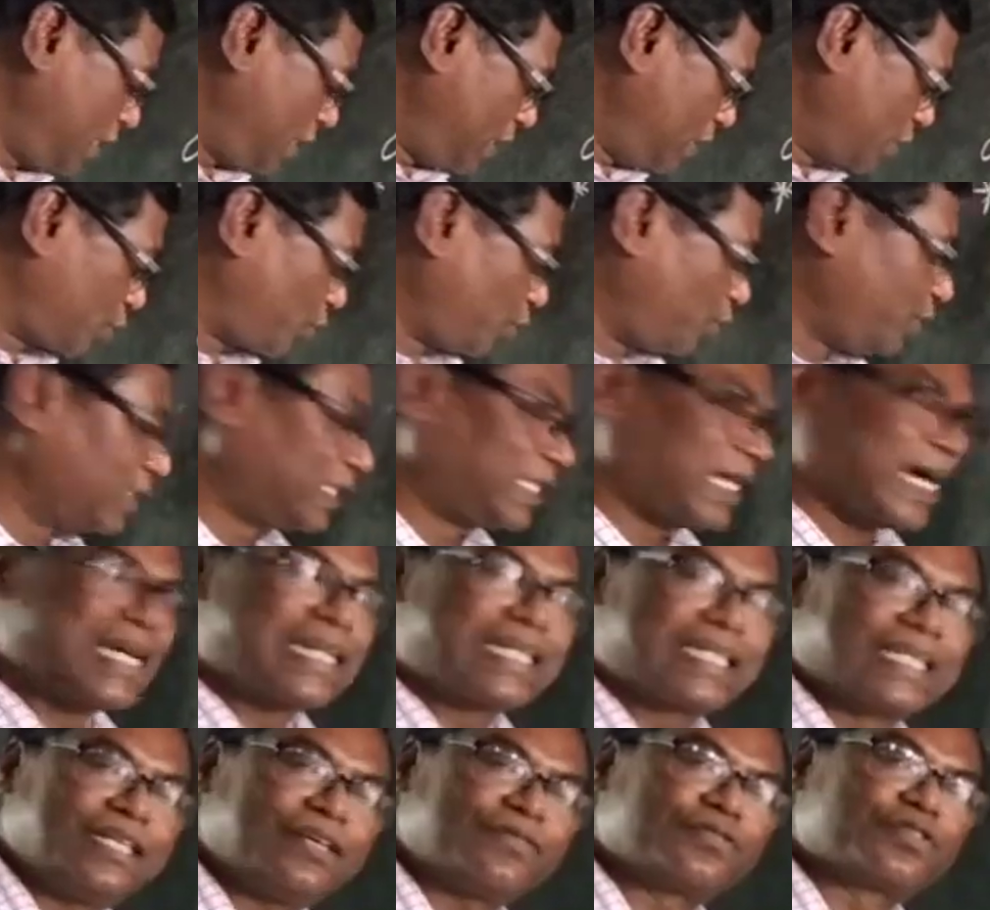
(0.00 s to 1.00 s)
So
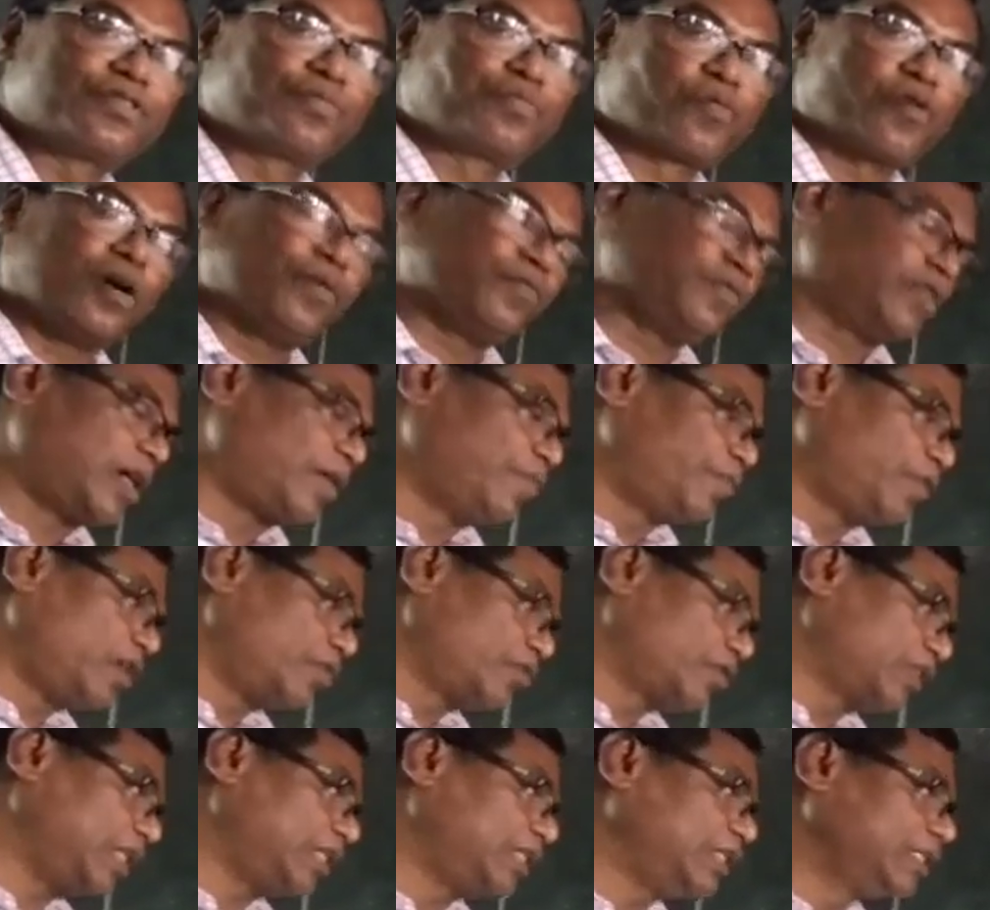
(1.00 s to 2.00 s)
that gives
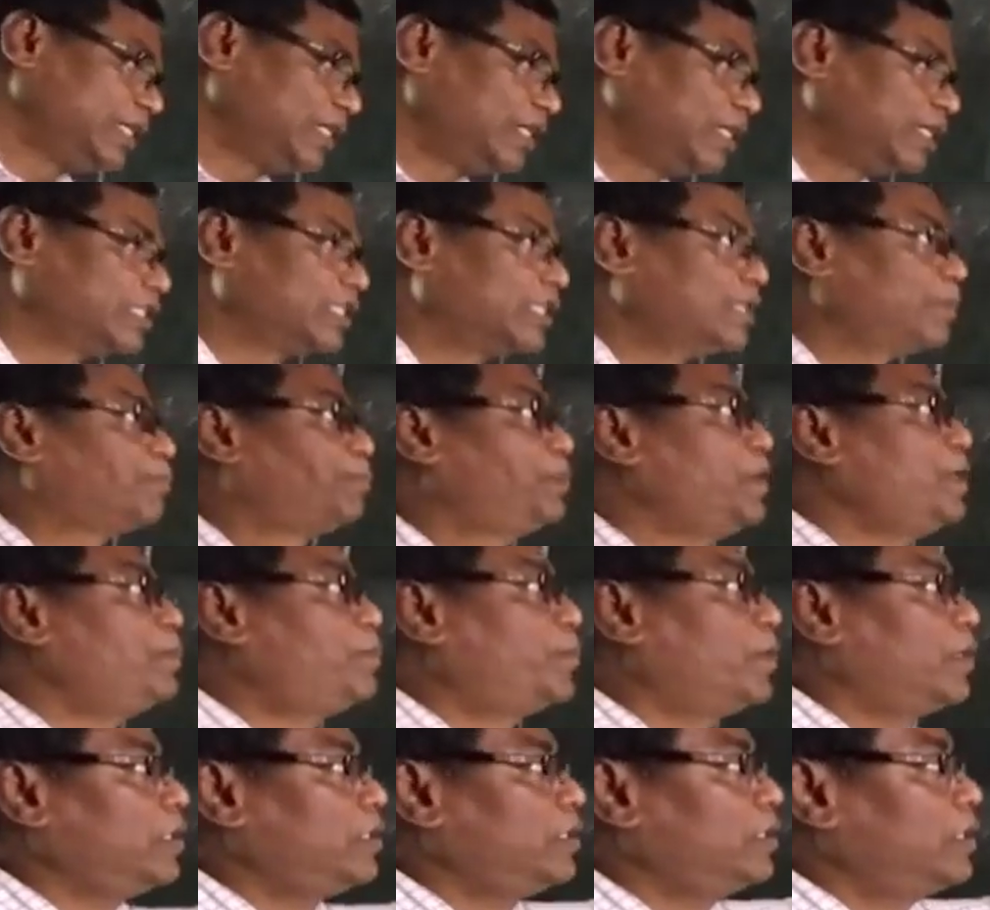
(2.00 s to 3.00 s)
about the
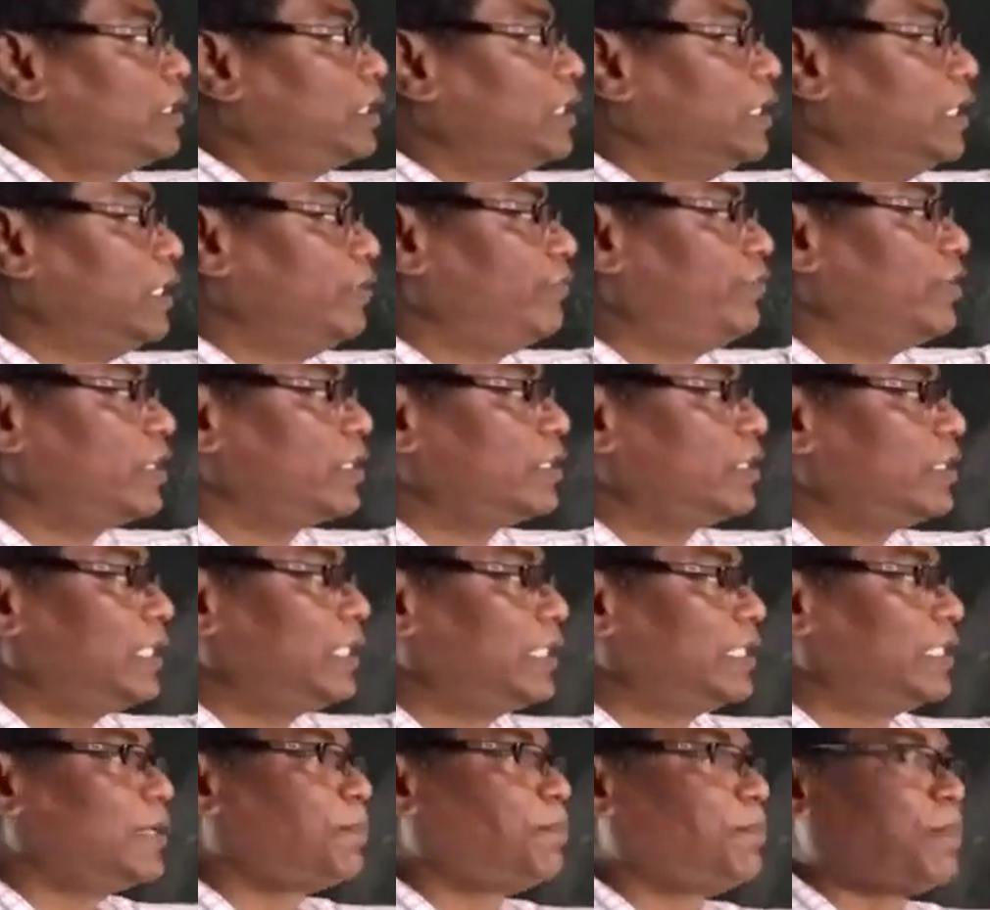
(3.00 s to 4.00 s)
people living
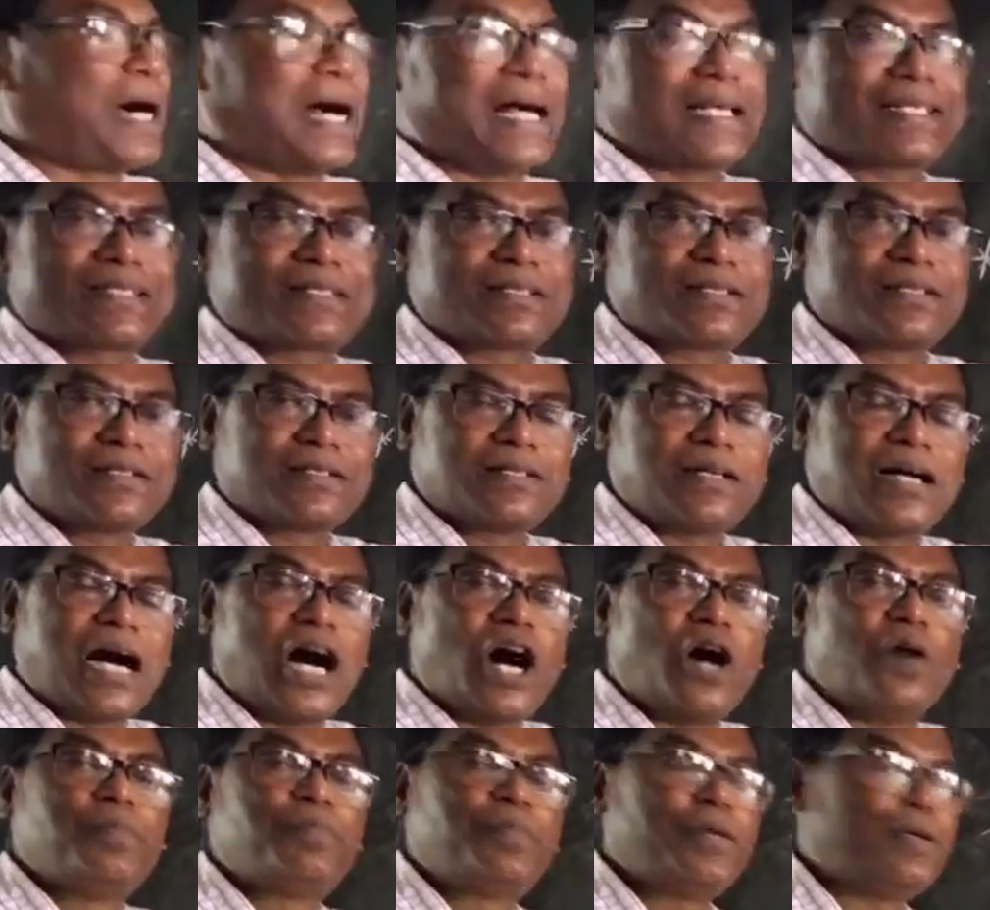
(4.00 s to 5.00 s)
in the past,
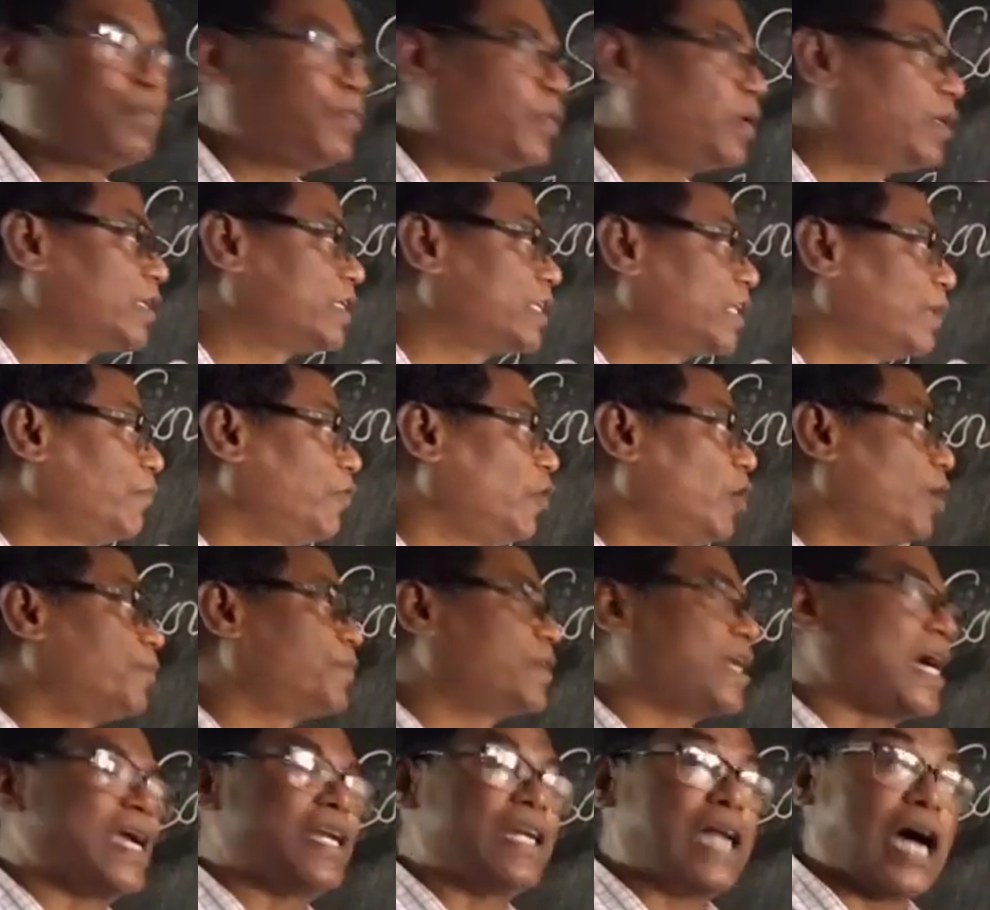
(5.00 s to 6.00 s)
how people
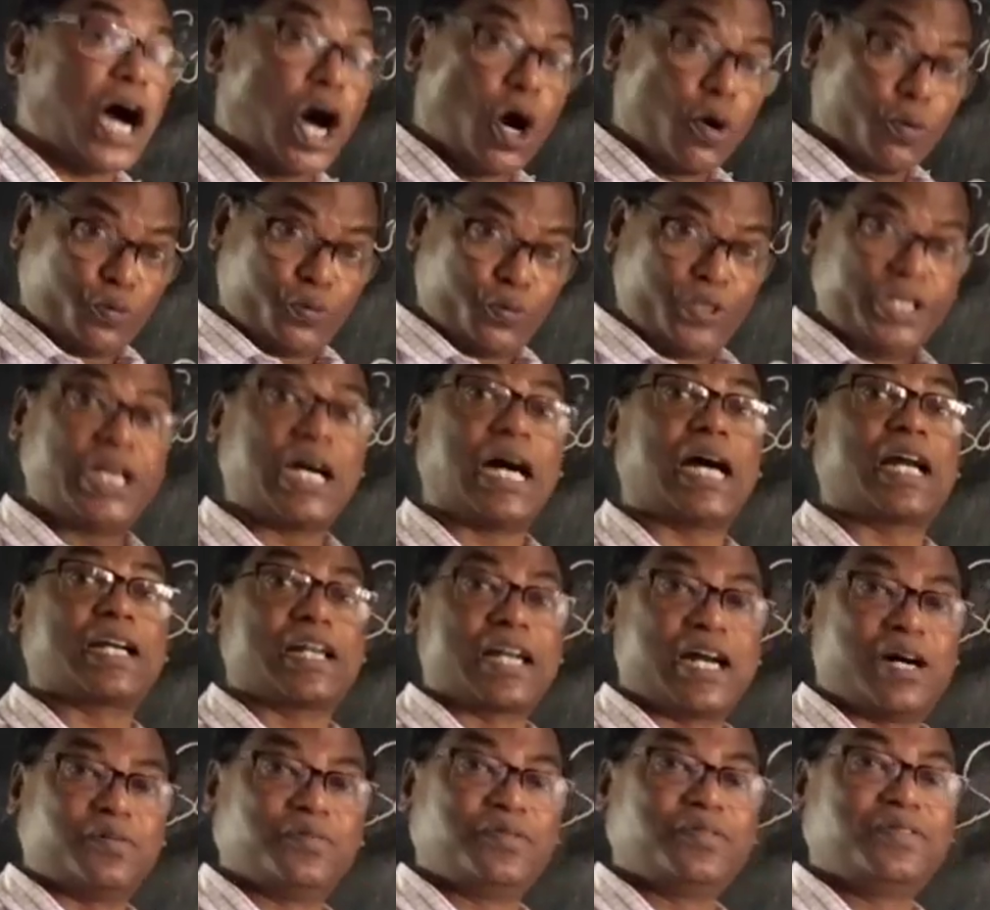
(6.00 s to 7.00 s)
developed and how we are
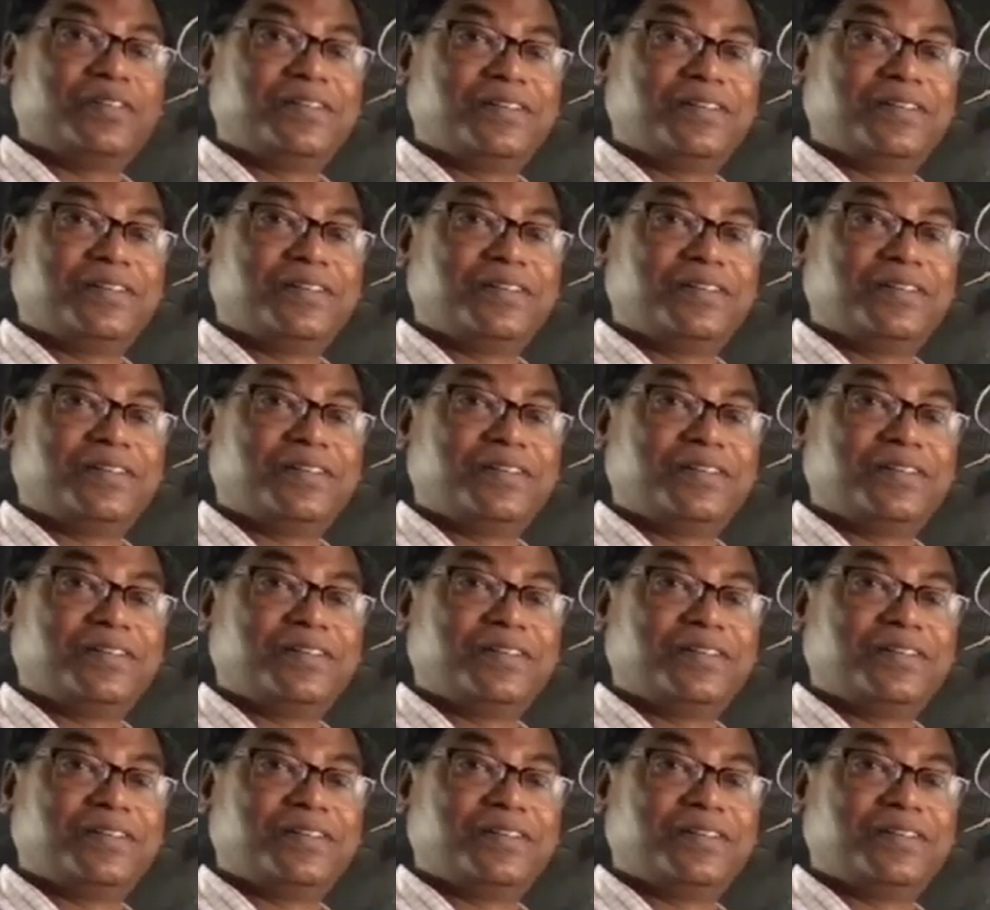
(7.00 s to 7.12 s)
now.